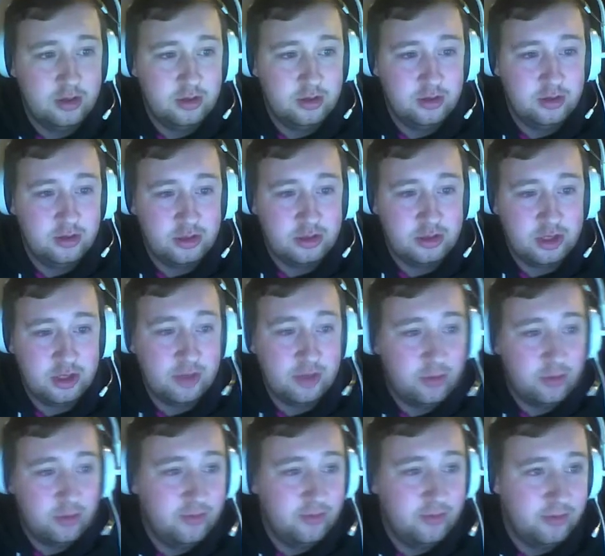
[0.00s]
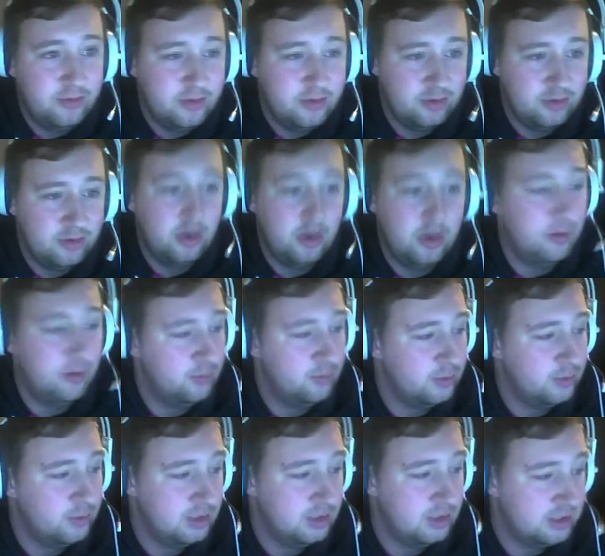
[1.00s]
stick with, well,
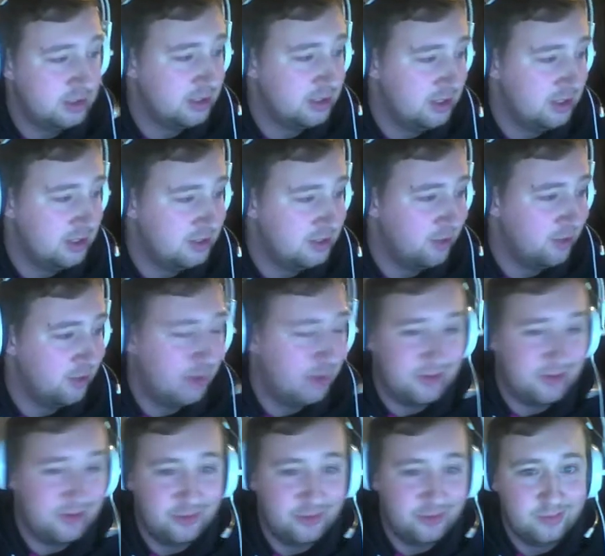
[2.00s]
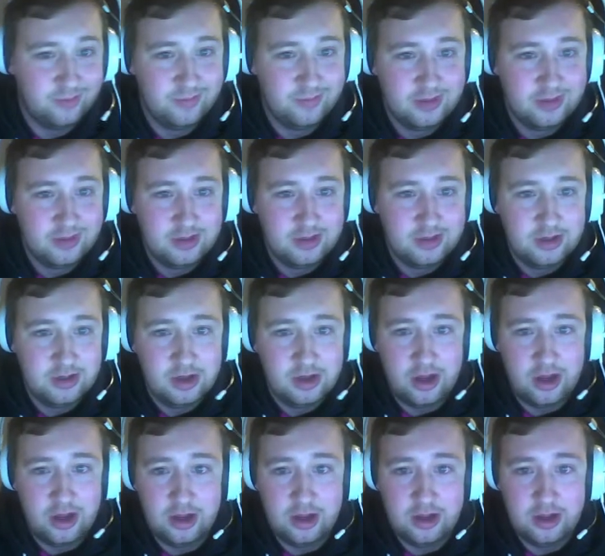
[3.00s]
because it's an Intel platform,
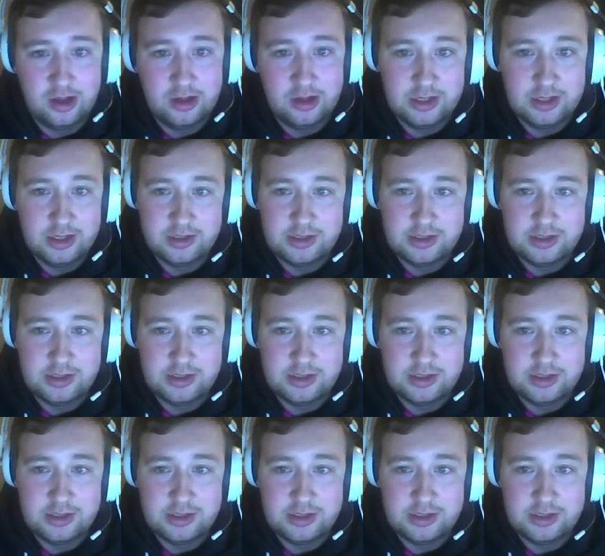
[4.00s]
and it's